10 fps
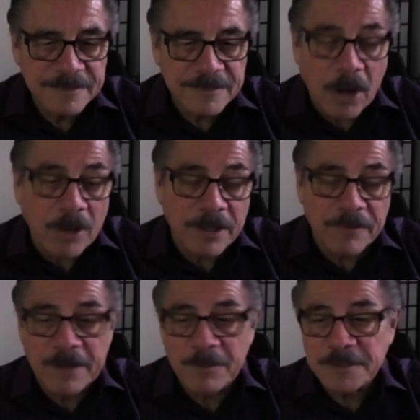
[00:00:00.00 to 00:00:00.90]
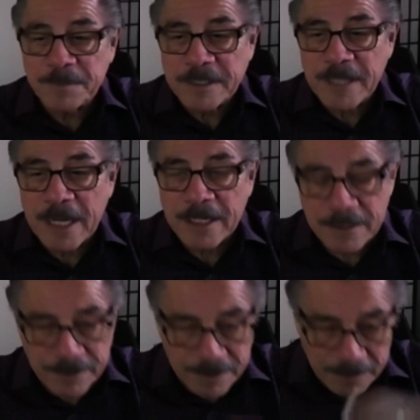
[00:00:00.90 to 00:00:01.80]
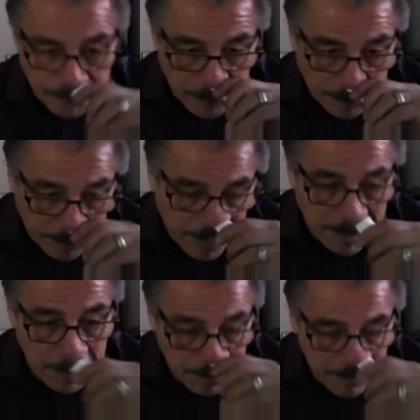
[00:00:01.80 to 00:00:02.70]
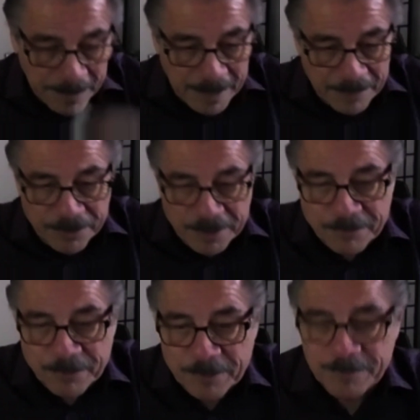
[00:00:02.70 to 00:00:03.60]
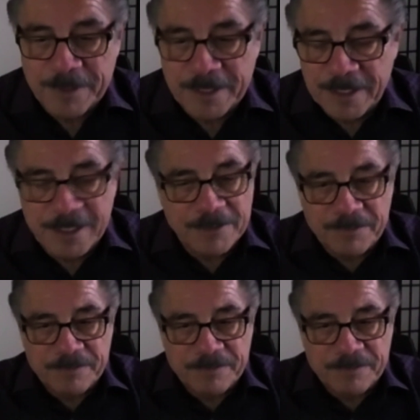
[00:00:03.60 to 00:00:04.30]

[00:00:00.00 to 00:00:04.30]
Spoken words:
Oh, the event was spectacular. From everything from the